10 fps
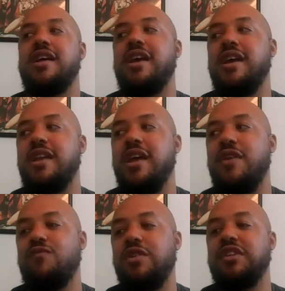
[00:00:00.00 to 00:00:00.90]

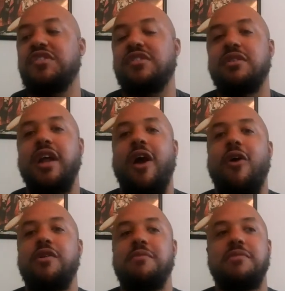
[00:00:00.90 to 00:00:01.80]
it really stood
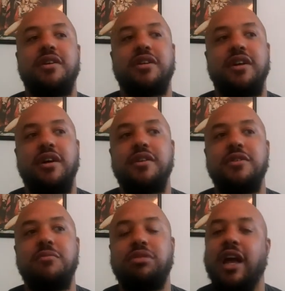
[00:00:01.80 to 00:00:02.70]
out among the
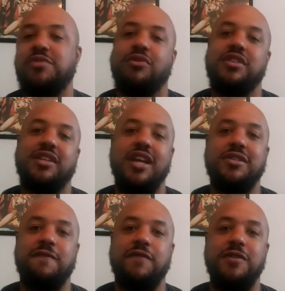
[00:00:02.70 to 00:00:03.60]
other
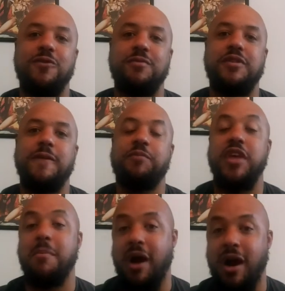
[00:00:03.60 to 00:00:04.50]
blaxploitation films,
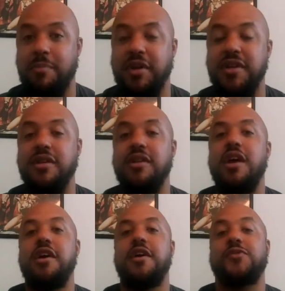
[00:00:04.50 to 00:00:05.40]
in my opinion.
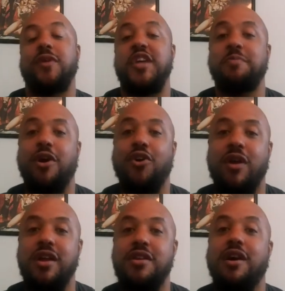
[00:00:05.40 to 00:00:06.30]
So that's my
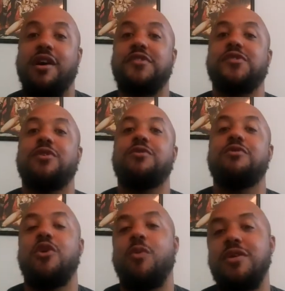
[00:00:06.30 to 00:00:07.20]
grade, y'all.
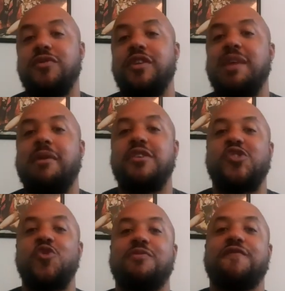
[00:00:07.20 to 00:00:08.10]
So what do you think about
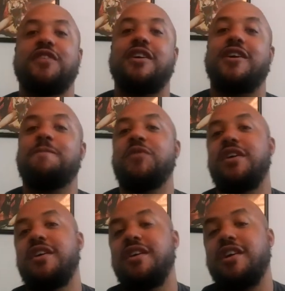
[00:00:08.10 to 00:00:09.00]
Superfly?
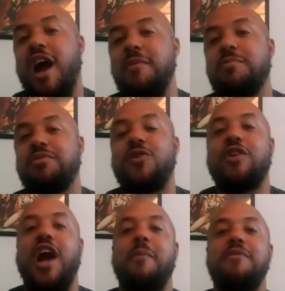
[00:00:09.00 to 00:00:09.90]
Comment below.
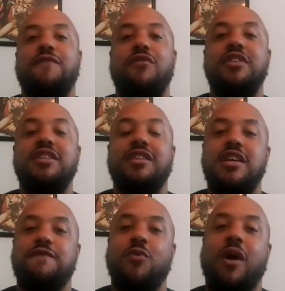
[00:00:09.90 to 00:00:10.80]
Comment freely. Thank
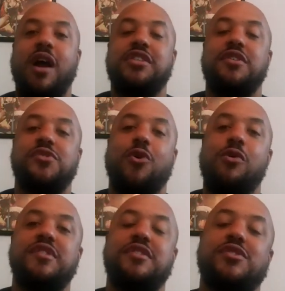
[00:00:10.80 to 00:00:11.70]
you for watching. As
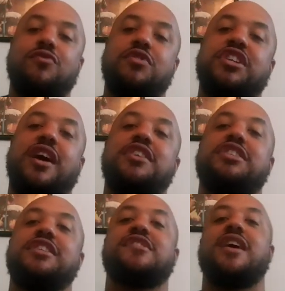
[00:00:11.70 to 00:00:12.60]
always, this is Rashad
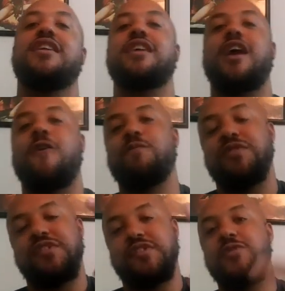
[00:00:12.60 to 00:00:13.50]
G signing
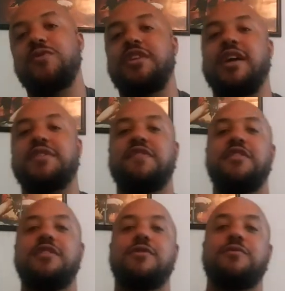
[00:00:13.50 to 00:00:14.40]
out. See you in the next
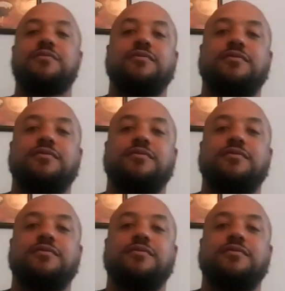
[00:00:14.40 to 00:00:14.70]
video.